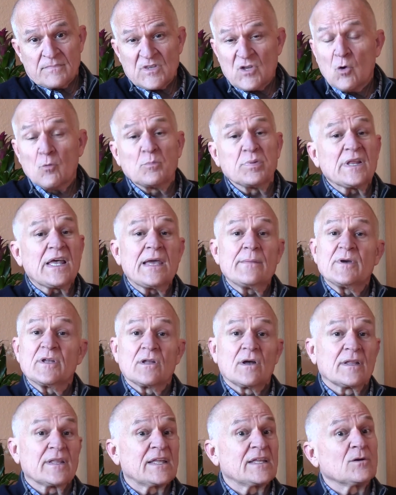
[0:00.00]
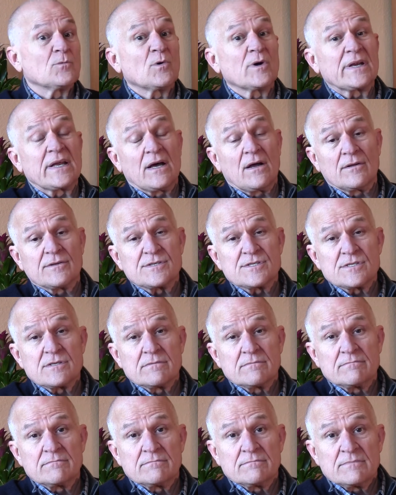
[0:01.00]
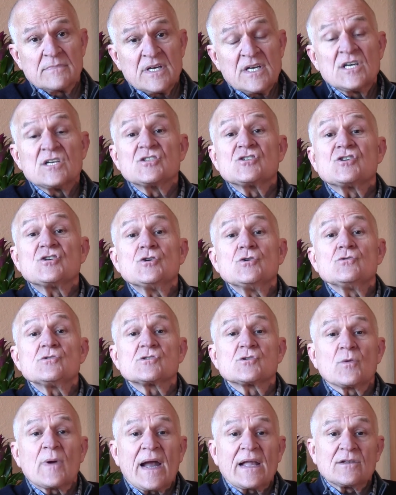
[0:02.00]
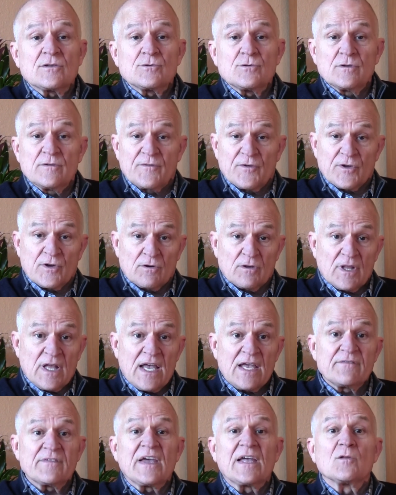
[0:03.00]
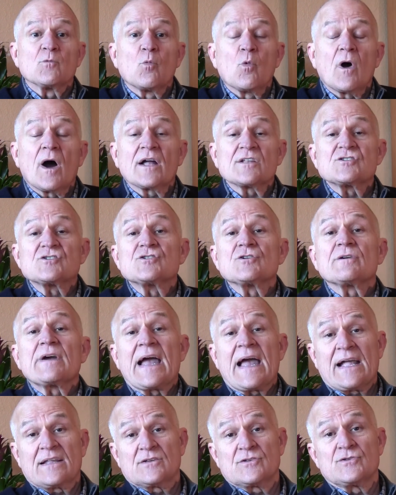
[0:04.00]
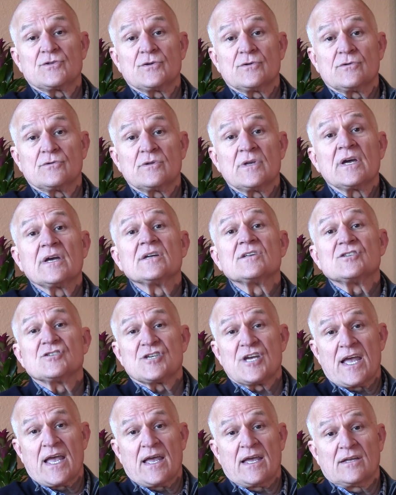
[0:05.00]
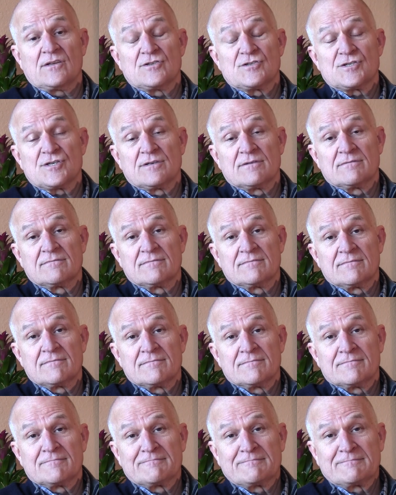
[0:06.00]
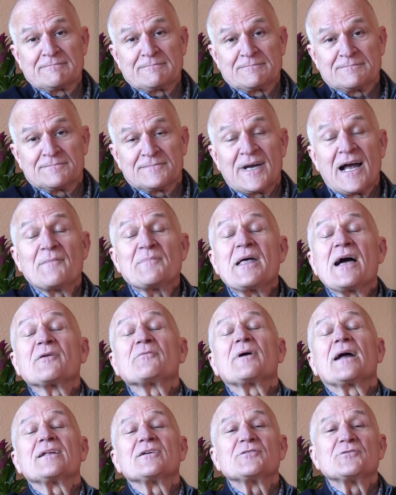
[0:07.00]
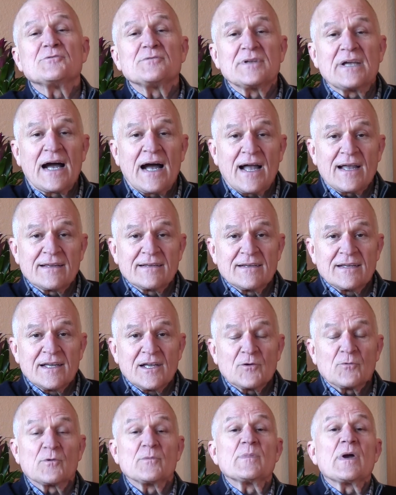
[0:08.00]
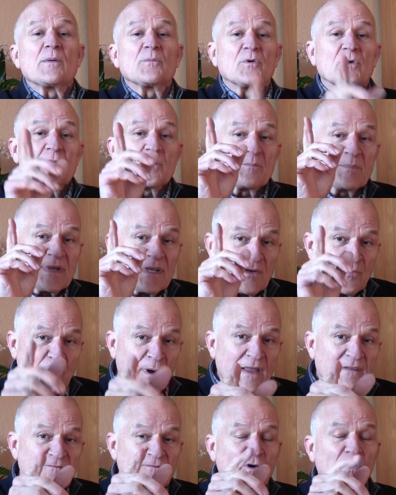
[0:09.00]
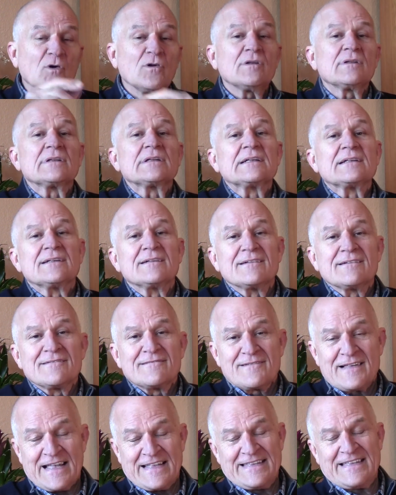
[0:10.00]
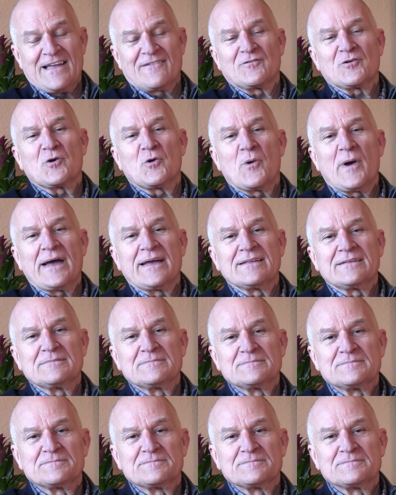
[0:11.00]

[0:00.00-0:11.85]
Don't blame it on anyone else. Choose gratitude for your life and watch your attitude change. I'm that gratitude guy. Remember, be grateful and never quit.